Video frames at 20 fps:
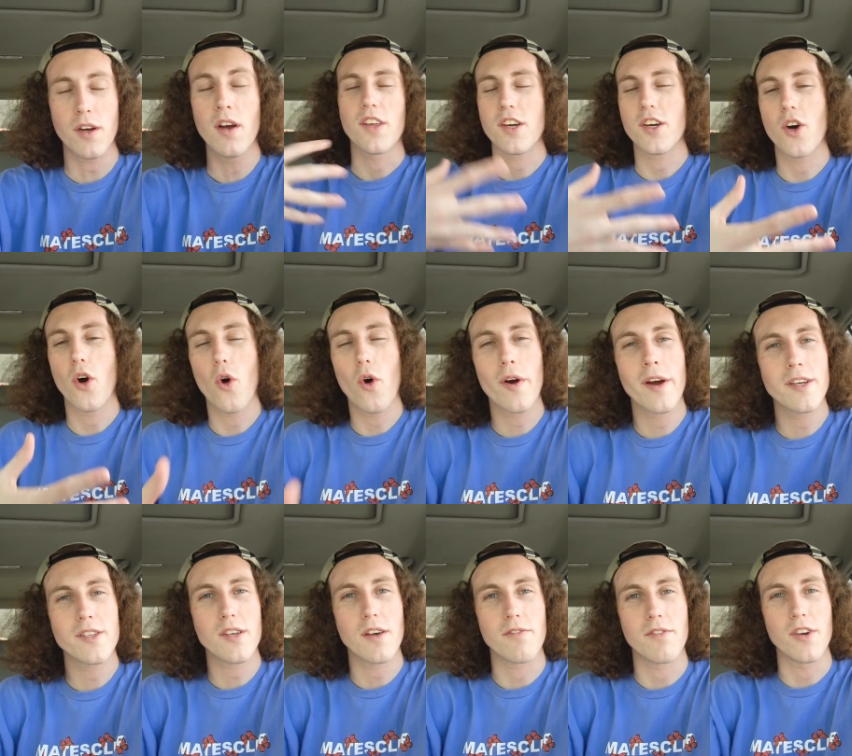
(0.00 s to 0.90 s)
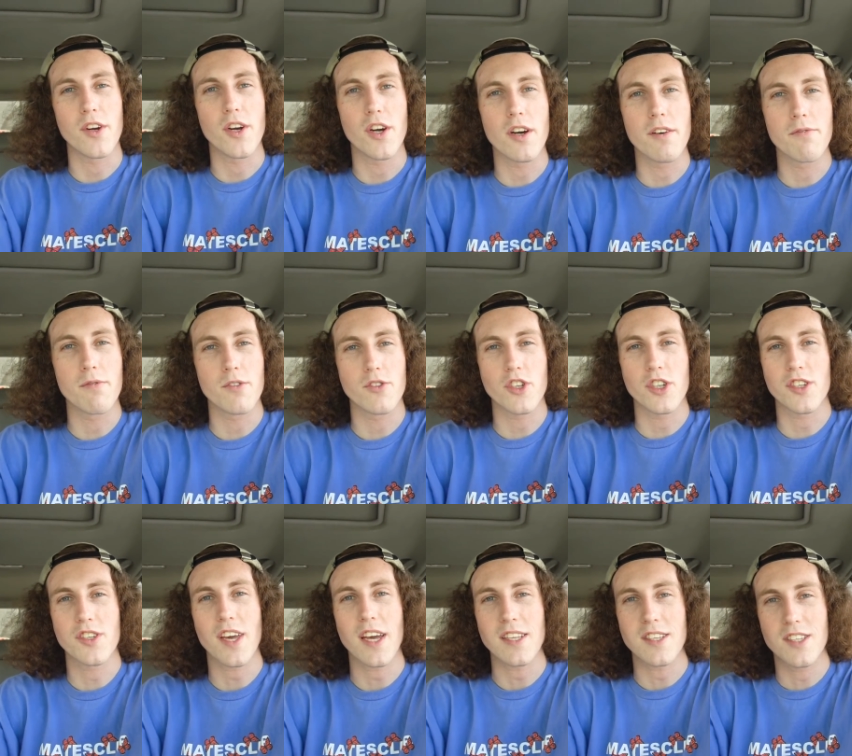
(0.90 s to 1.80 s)
The chorus of Nerve will
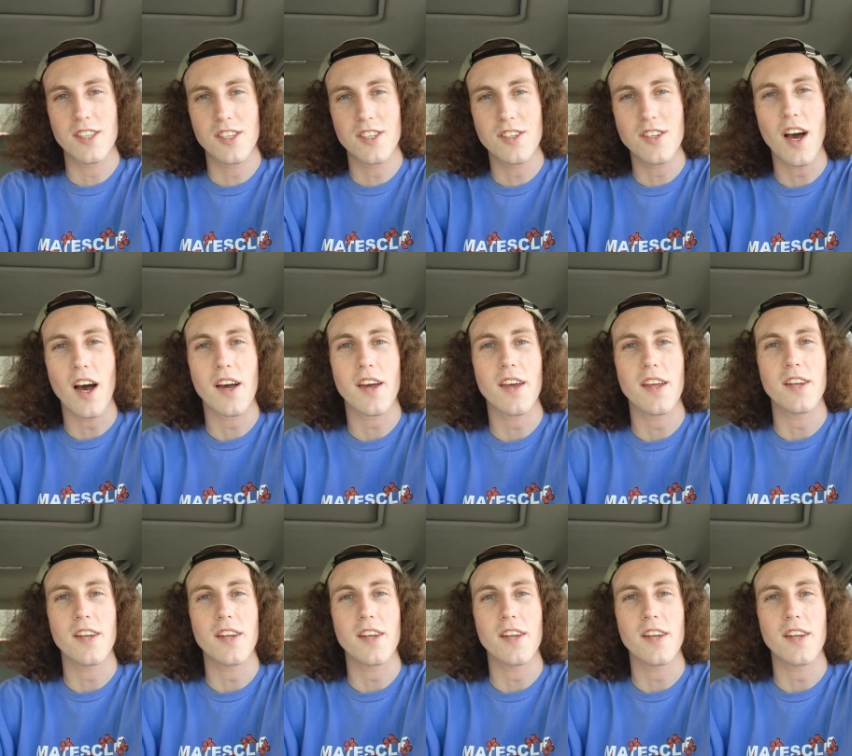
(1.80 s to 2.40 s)
just get stuck